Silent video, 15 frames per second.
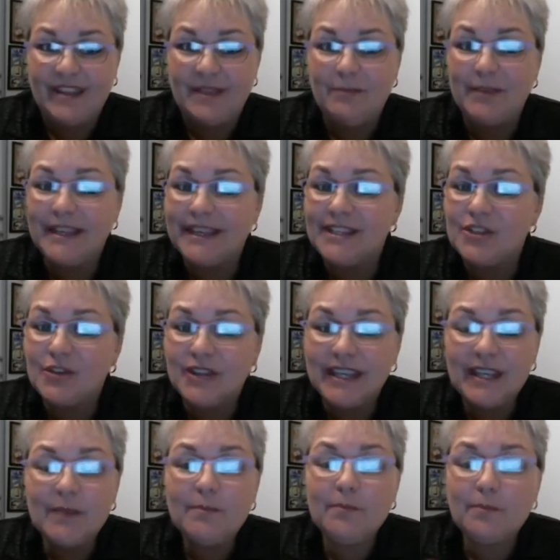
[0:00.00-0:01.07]
because you
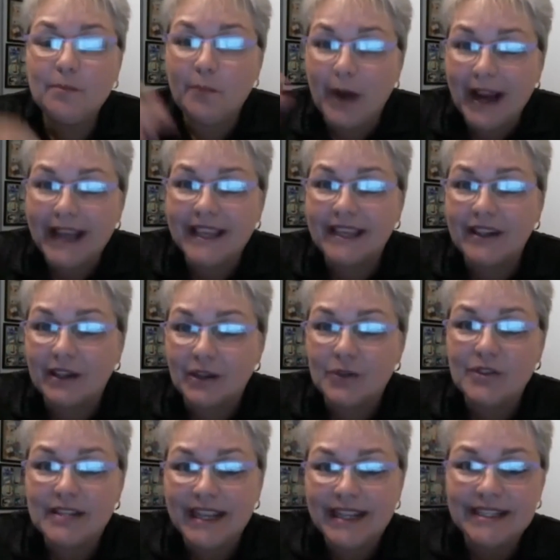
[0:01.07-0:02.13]
keep buying
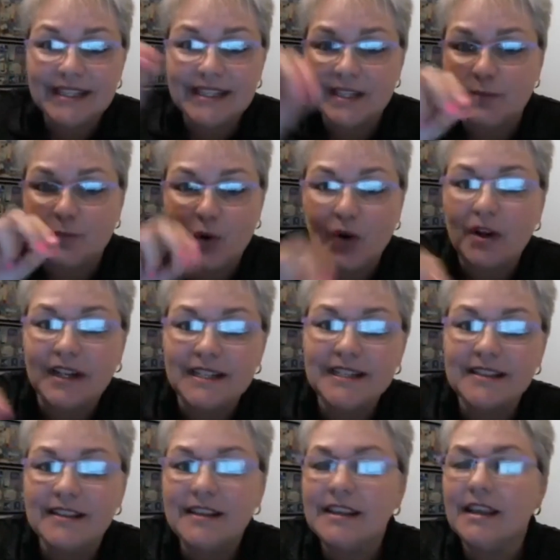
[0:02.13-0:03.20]
loose entity products,
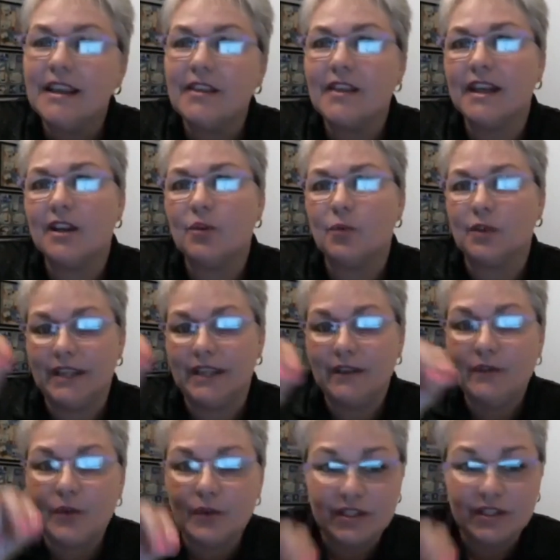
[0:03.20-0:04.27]
thinking that it will give
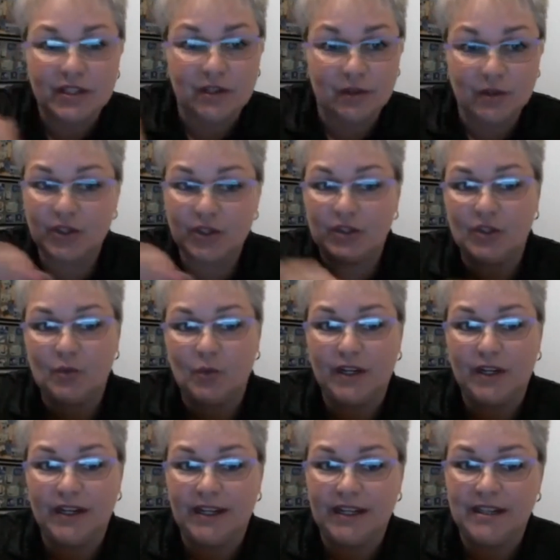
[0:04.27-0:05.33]
you the solution to what
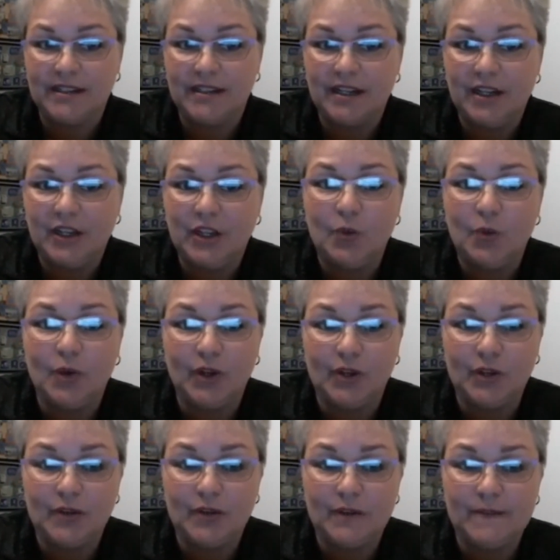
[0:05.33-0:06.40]
it is you want to
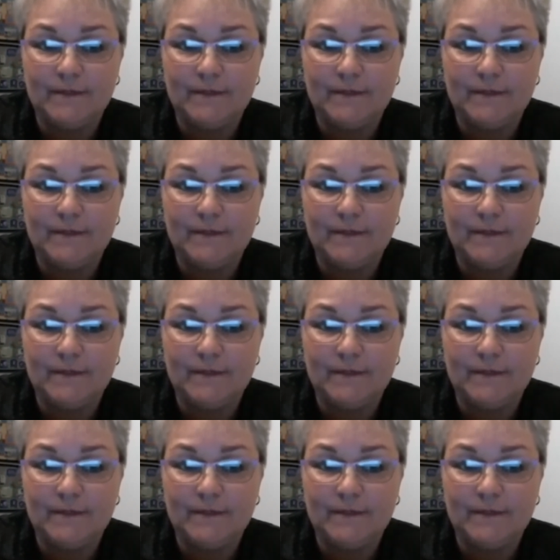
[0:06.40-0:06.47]
do.